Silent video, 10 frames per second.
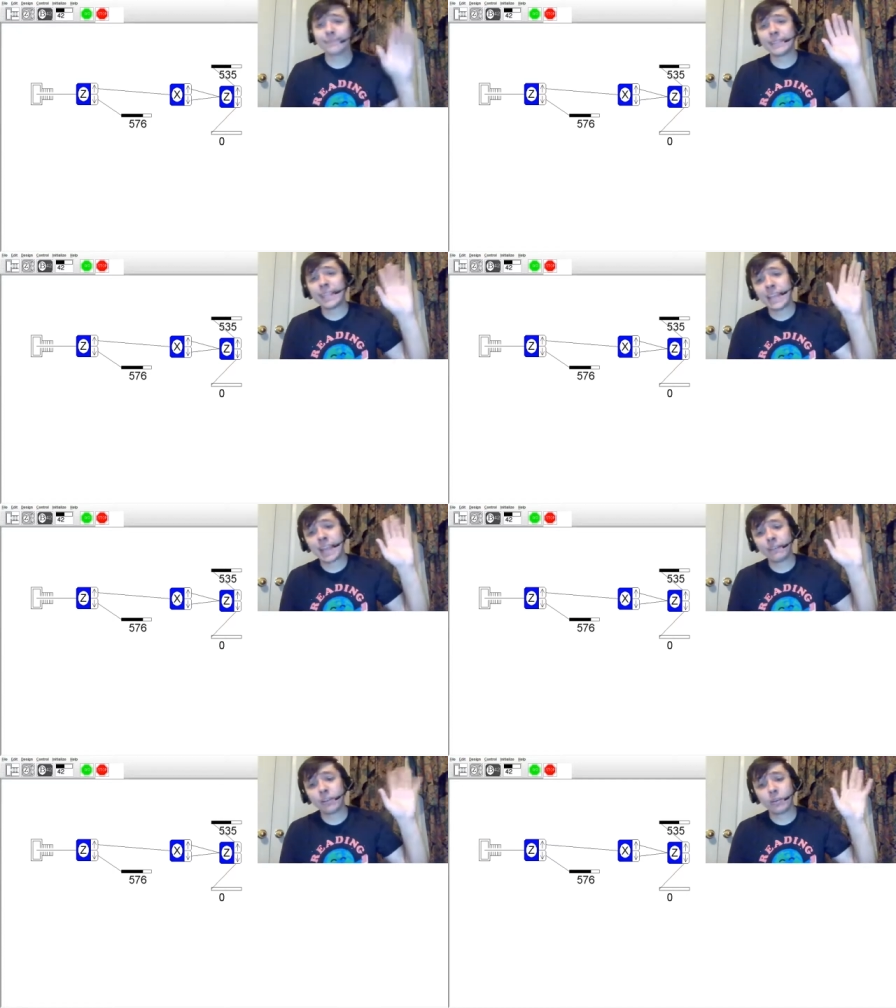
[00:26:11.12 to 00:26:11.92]
have a
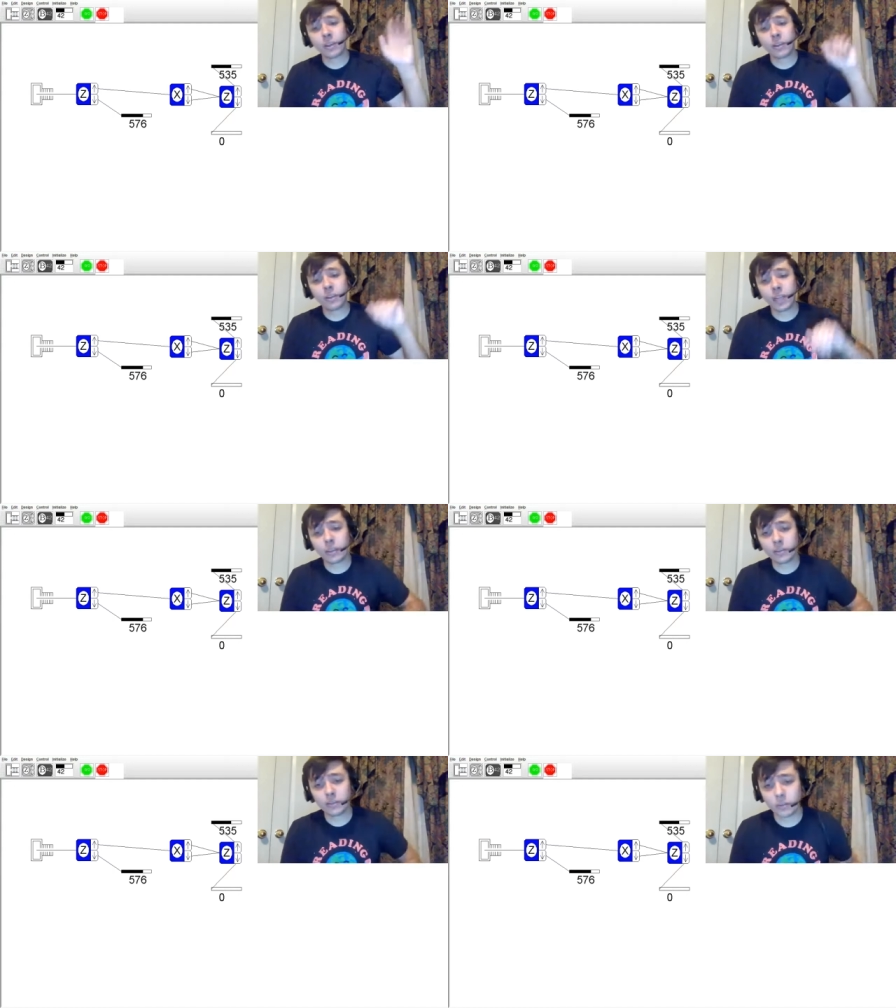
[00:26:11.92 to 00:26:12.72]
good rest of your day
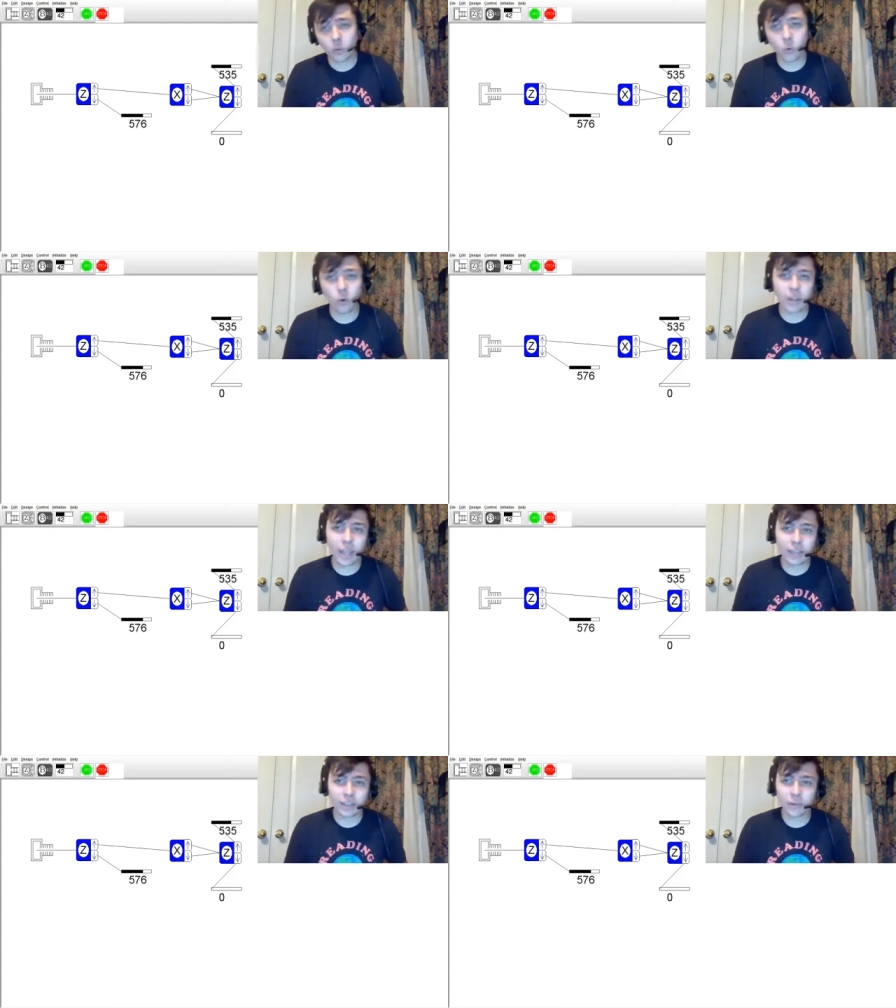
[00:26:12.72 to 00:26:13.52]
or
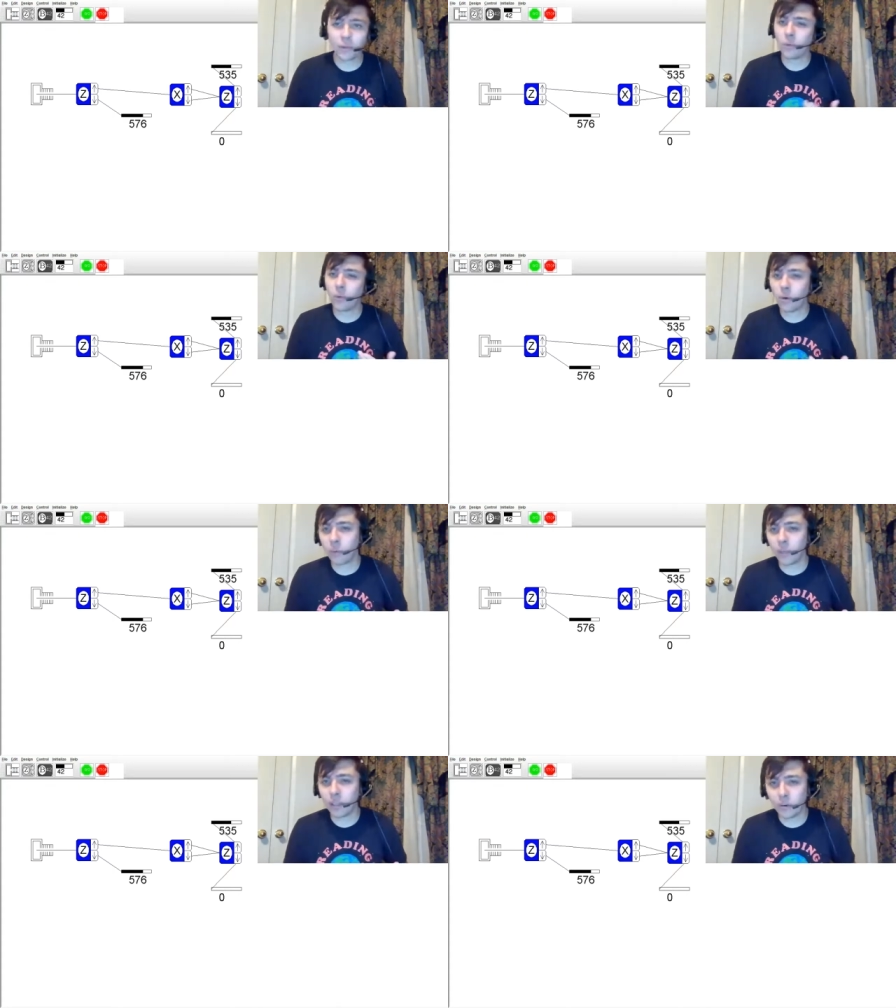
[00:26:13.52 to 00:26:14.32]
night or
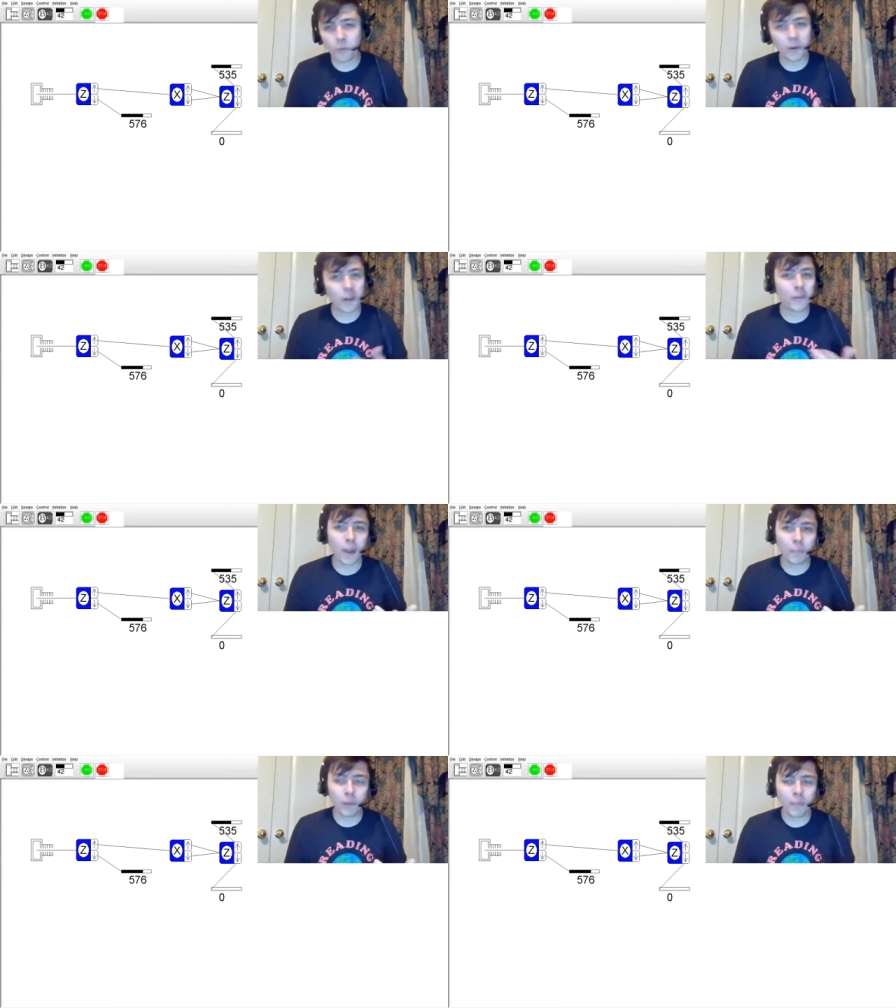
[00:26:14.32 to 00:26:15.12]
week or whenever I
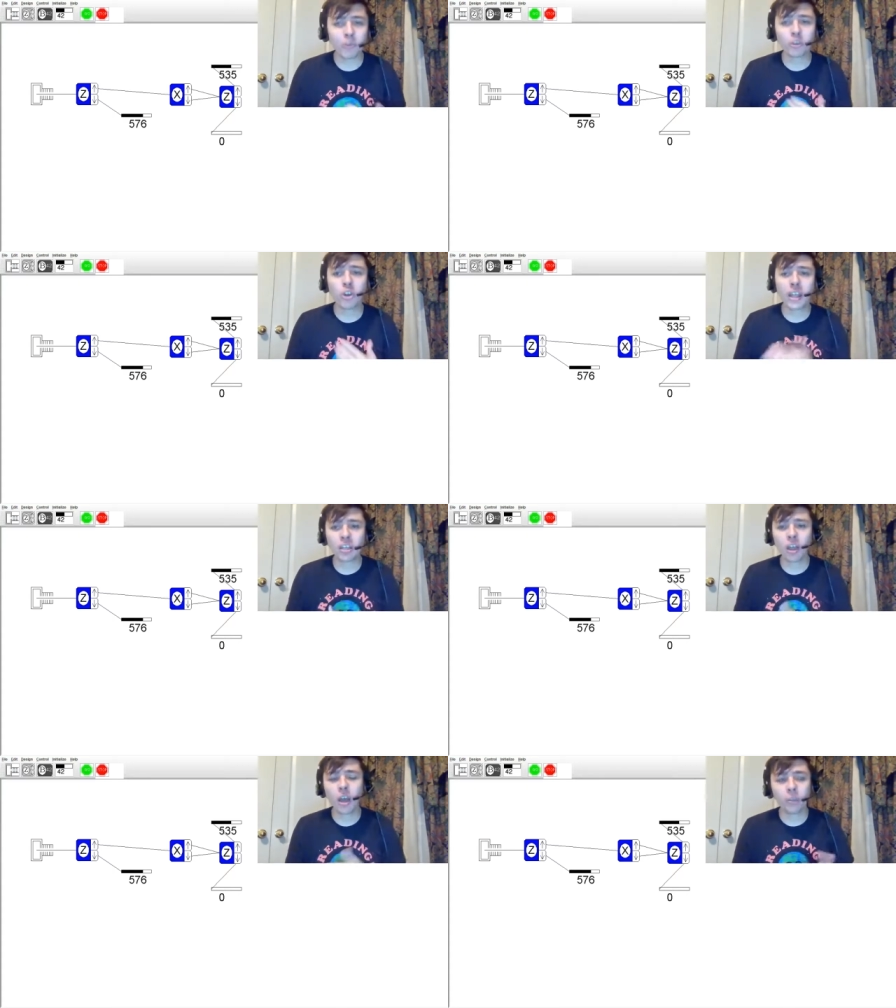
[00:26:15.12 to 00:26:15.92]
upload. I'm trying to
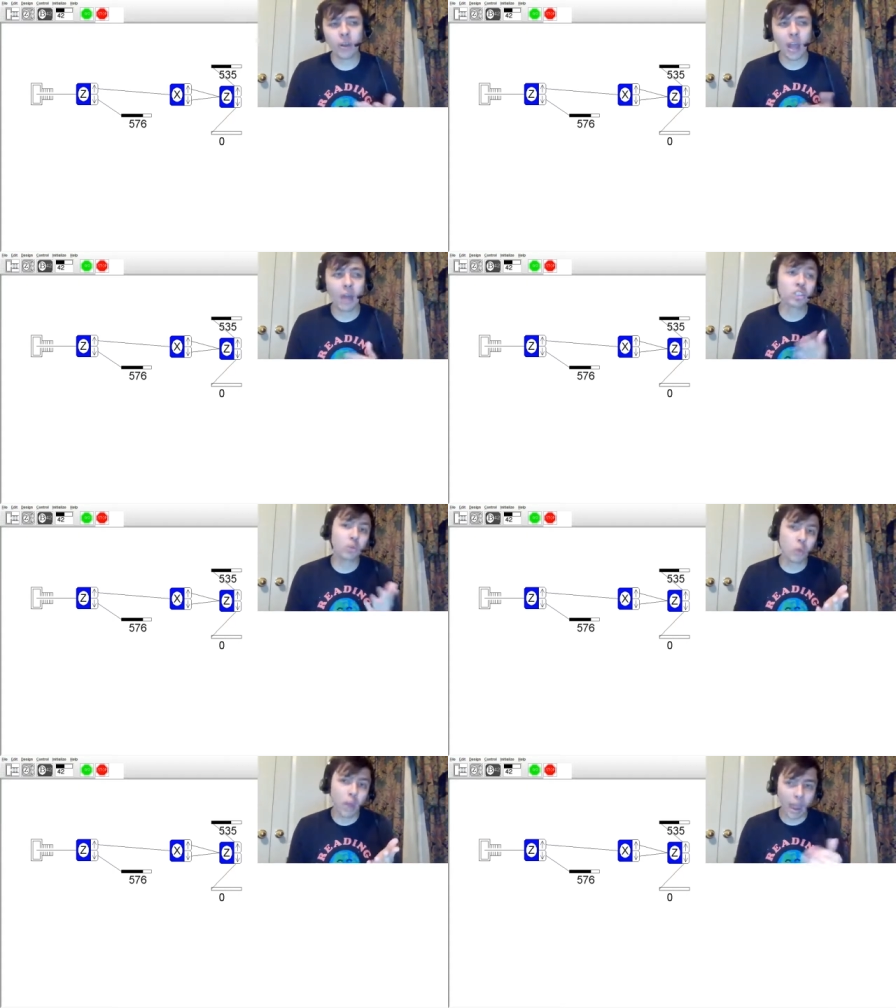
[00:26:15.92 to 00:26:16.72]
upload. I'll
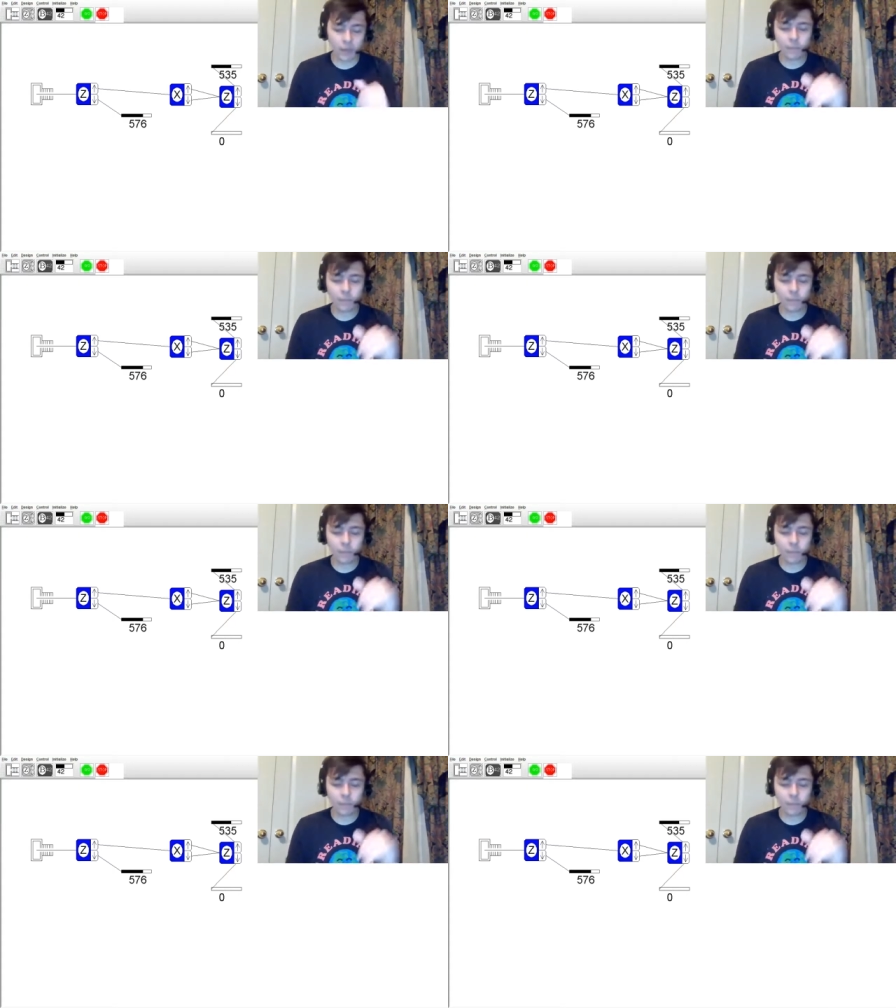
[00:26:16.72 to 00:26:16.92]
try.